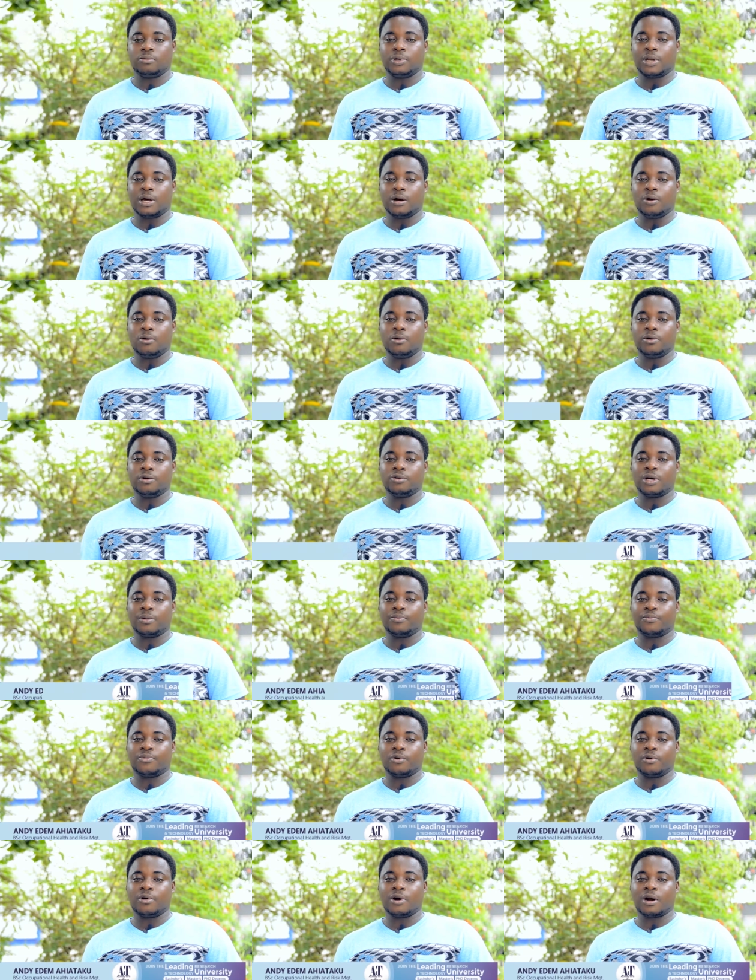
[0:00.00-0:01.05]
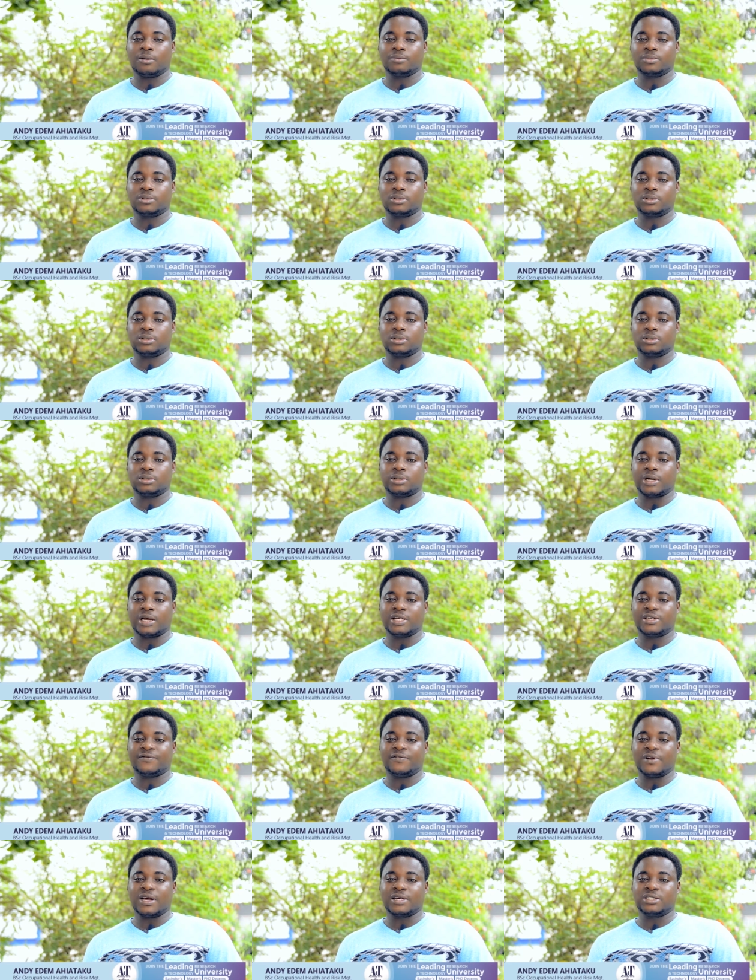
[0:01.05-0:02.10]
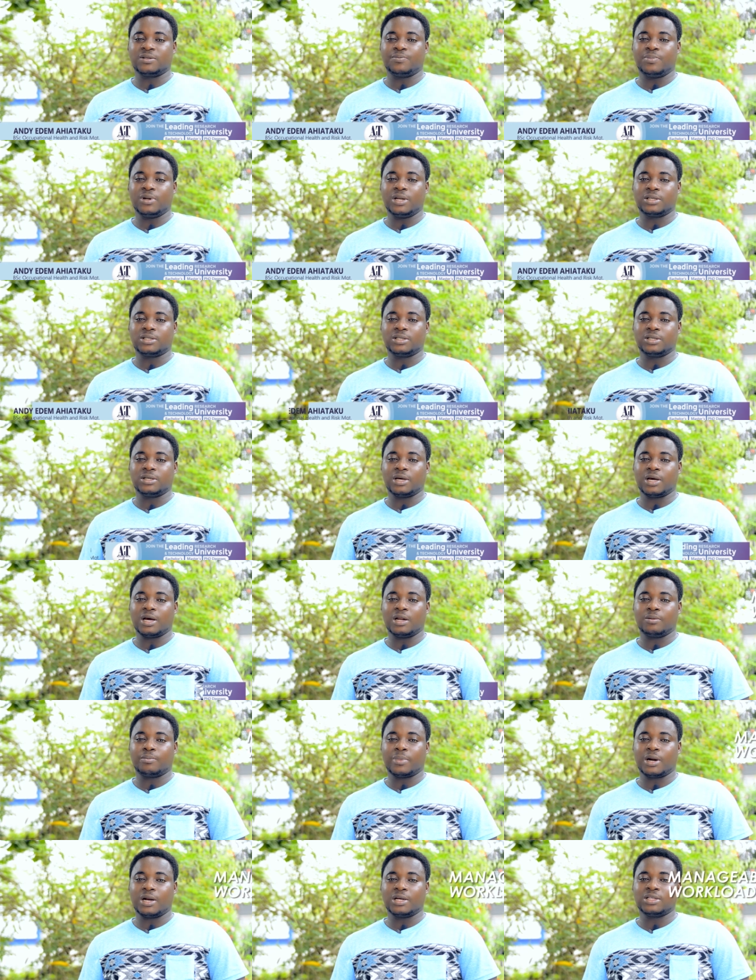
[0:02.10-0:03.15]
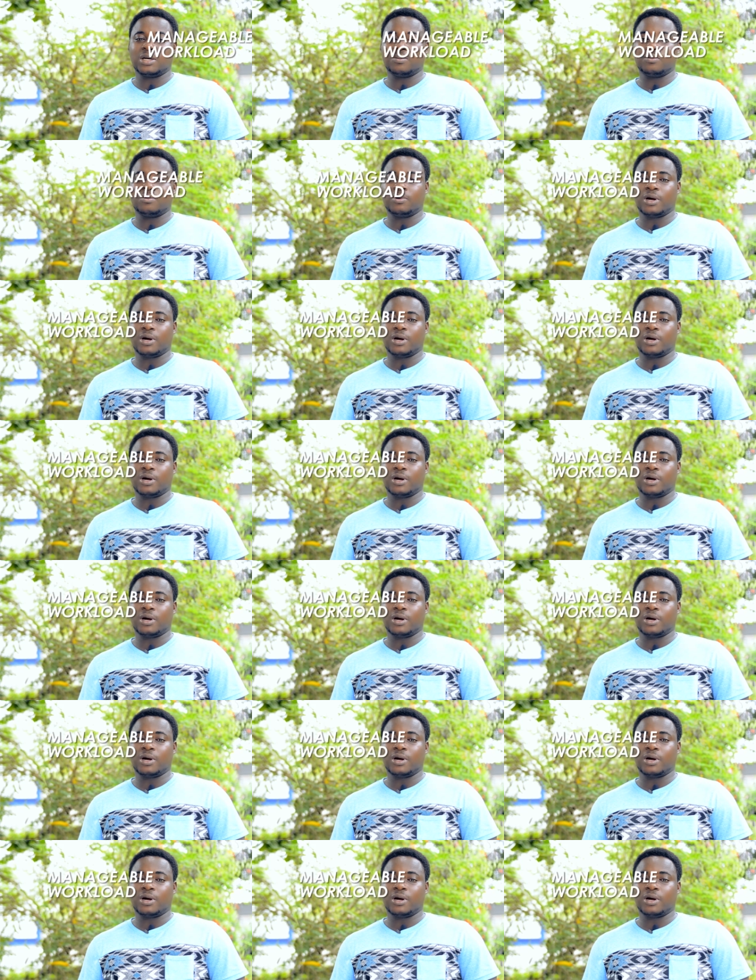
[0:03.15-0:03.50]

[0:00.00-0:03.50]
With the OUM programs, there is flexibility and manageable